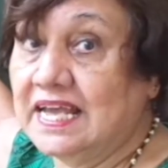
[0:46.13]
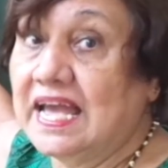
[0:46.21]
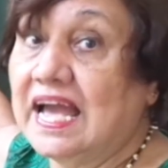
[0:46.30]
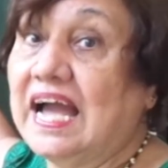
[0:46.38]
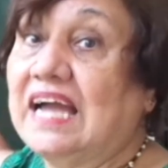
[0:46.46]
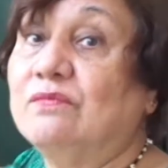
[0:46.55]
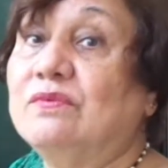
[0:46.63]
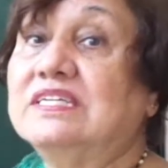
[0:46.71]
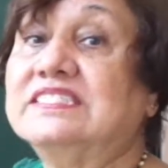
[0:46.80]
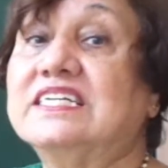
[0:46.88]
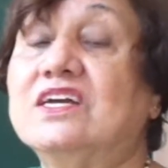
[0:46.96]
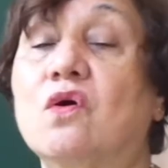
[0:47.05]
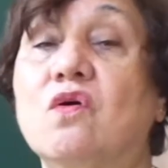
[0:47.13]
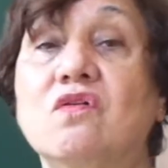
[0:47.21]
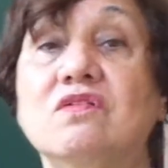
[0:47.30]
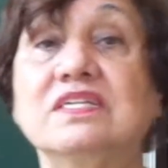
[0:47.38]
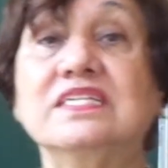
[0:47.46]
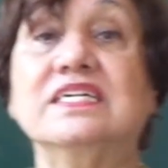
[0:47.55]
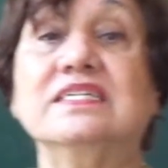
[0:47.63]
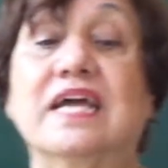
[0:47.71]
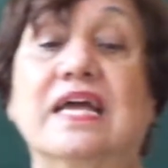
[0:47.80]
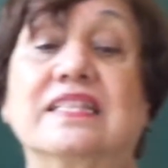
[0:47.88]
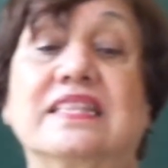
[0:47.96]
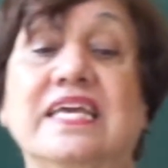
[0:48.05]
and we'll see all the
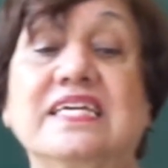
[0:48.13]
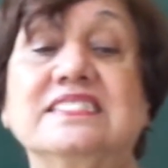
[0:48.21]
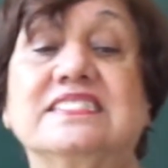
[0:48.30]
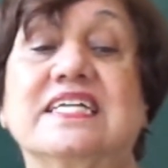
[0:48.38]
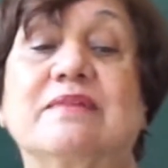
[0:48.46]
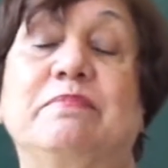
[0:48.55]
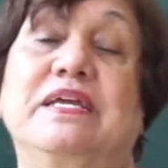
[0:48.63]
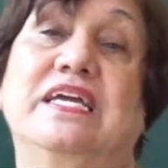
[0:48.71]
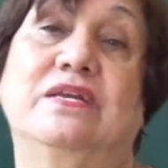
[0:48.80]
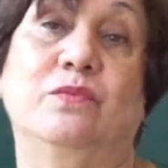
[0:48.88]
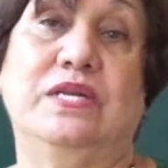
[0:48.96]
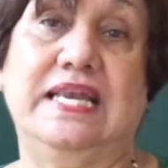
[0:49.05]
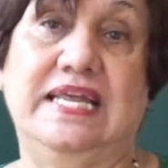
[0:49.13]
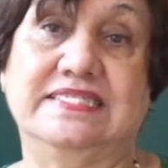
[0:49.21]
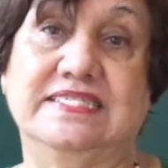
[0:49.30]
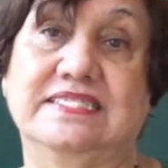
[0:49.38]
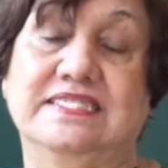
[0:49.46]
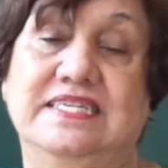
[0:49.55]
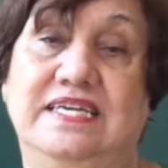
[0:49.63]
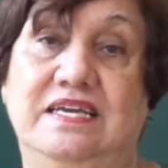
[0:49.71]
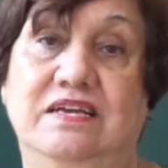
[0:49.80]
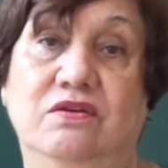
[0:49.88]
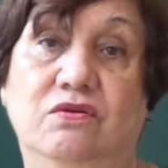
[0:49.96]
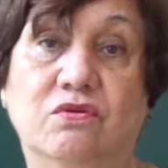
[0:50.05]
things that begin with letter T.
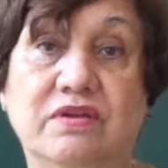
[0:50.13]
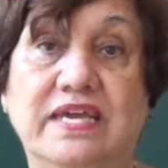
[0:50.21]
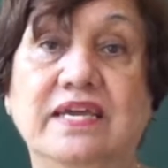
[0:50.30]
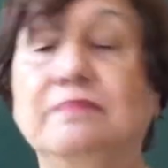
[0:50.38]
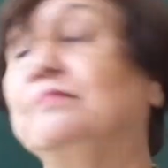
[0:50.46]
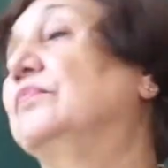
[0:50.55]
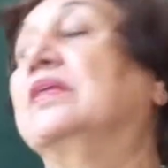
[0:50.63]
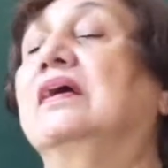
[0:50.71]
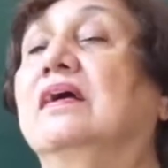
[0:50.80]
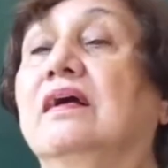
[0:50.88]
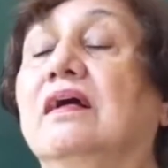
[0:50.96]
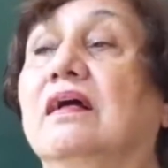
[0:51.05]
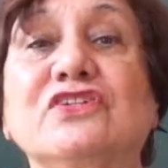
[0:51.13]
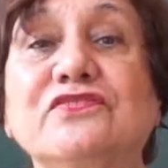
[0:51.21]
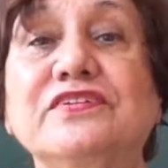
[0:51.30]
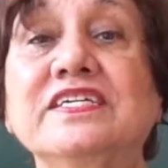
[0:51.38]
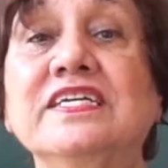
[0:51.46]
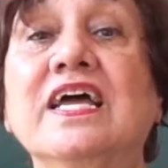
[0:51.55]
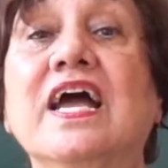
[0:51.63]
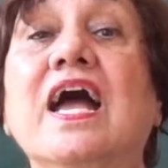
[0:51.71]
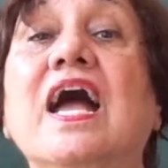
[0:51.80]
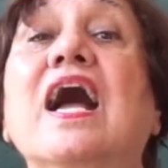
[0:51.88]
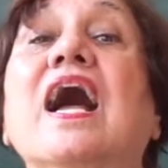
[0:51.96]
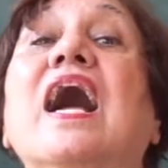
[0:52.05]
Okay? Children,
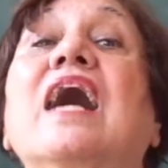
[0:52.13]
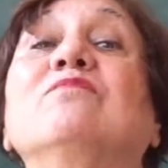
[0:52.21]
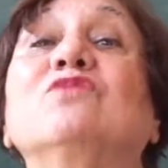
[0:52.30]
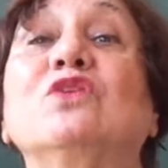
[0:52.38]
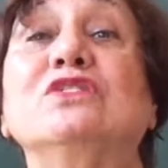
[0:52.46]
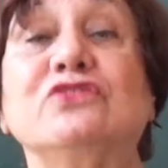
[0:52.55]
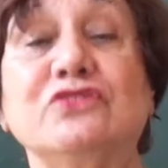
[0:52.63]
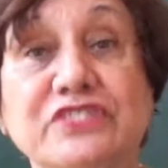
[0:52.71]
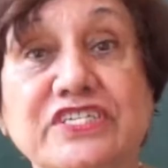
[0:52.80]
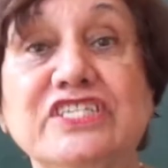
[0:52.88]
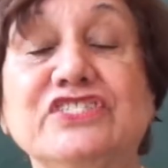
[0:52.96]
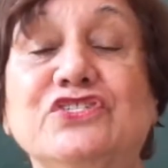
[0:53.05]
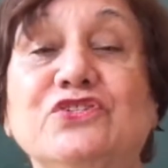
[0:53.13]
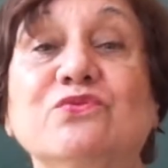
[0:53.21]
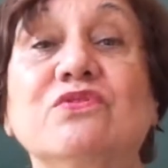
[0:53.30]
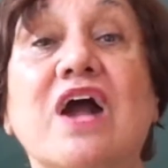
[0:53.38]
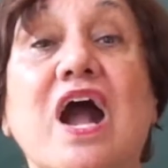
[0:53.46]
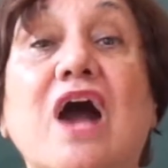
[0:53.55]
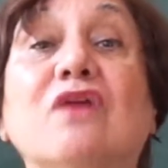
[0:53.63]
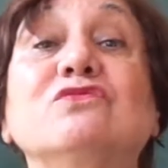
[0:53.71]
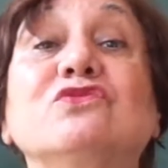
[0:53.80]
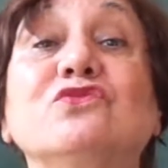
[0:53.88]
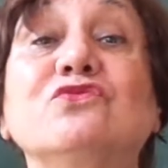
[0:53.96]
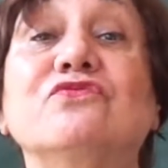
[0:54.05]
I'm going to teach you how
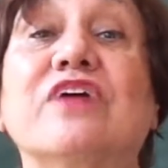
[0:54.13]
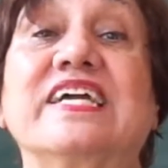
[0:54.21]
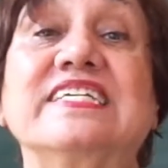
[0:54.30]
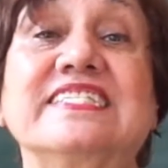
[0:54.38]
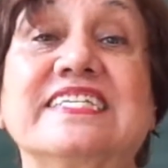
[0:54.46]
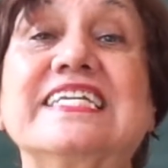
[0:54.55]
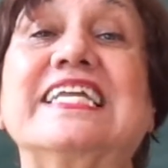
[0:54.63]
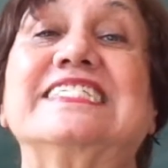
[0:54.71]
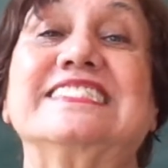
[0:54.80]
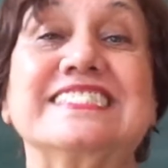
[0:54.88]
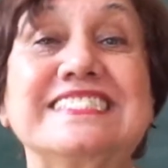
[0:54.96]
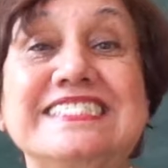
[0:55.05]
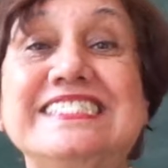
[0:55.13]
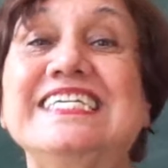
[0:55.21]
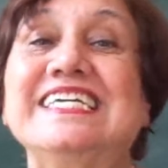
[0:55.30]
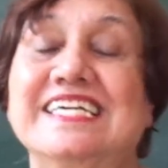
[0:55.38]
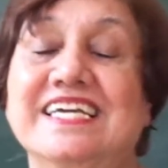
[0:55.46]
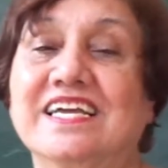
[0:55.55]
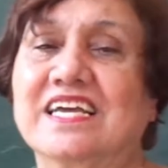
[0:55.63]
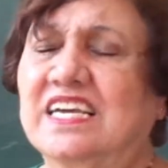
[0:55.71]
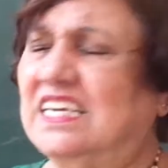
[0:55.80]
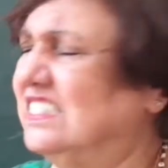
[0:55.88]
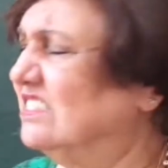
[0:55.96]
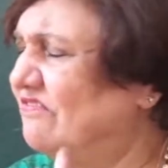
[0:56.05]
to write the letter T.
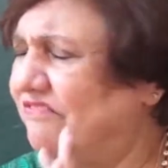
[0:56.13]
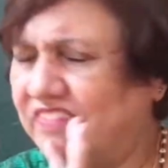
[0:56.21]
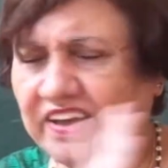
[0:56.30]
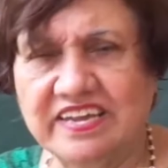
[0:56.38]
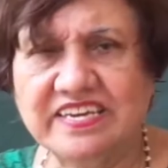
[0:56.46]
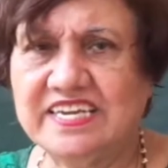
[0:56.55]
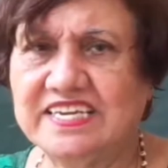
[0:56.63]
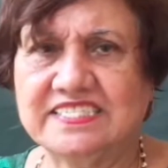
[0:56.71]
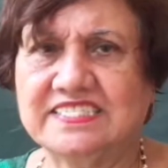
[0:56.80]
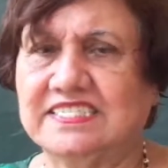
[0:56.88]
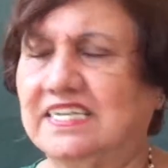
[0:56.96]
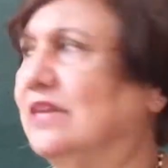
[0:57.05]
It's very easy.